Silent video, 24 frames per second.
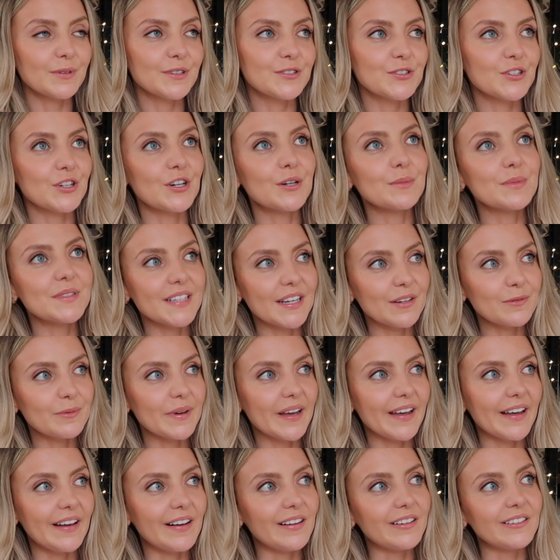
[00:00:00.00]
of drops did
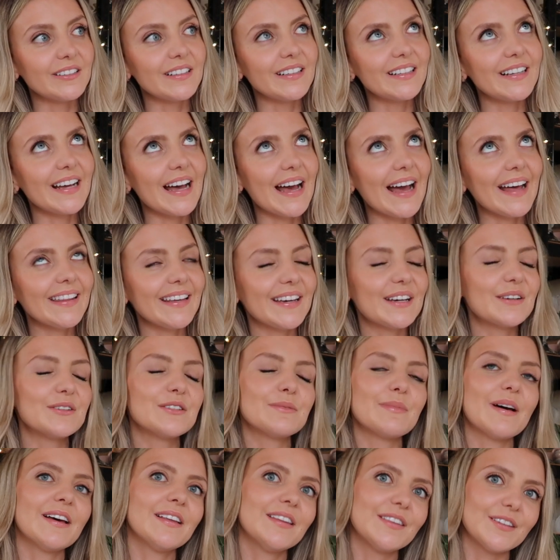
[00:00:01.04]
well. I think it
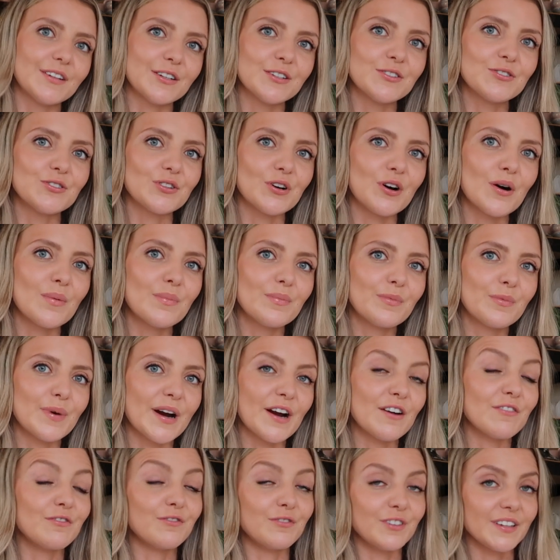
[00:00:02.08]
was my third drop
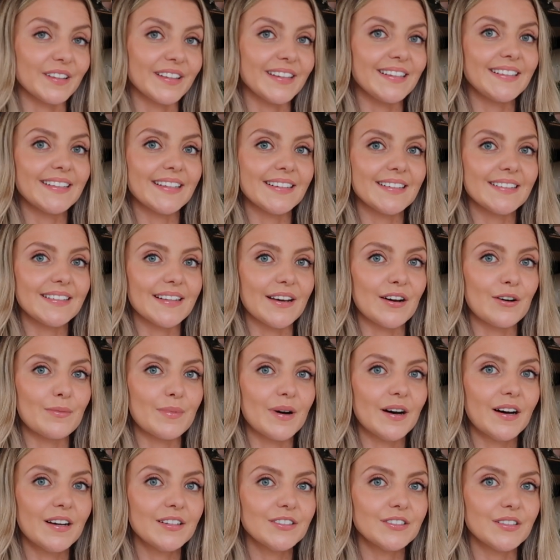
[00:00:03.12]
where I really didn't sell
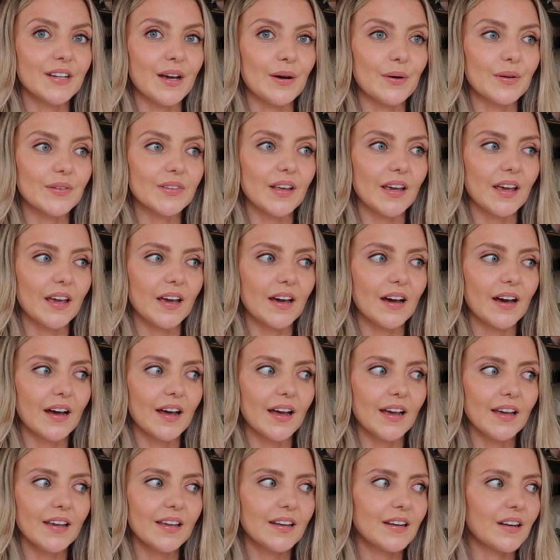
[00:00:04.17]
much and I was like,
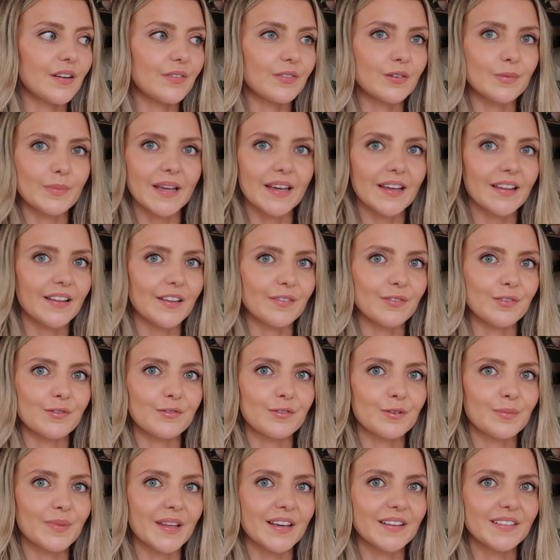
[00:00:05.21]
I can never make a living
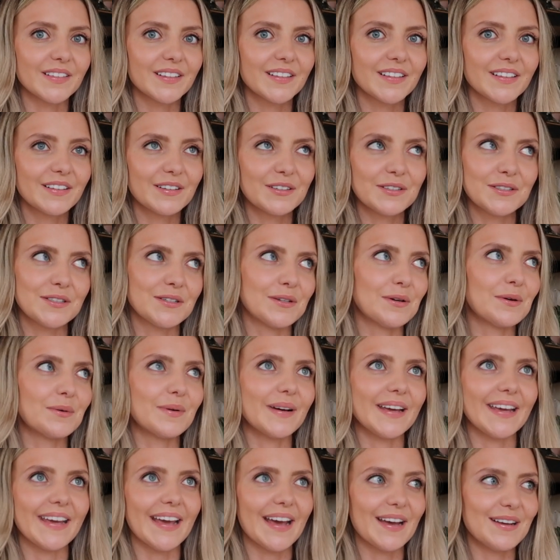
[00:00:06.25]
from this. There's no
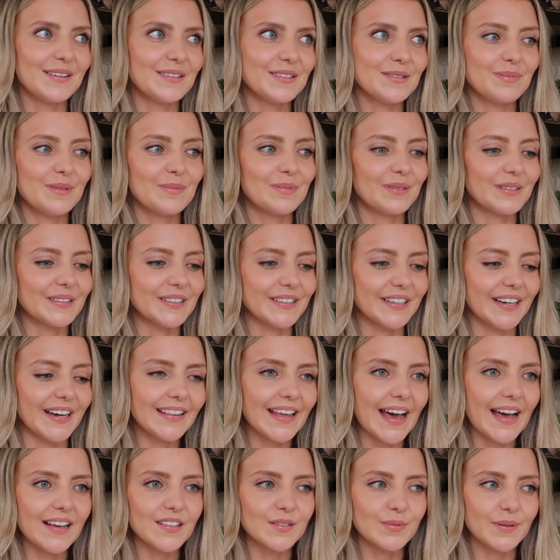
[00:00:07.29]
way, how do people do it?
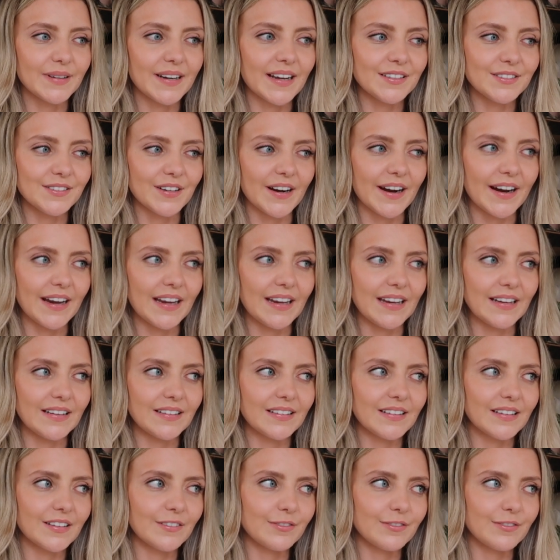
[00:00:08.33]
That's when I started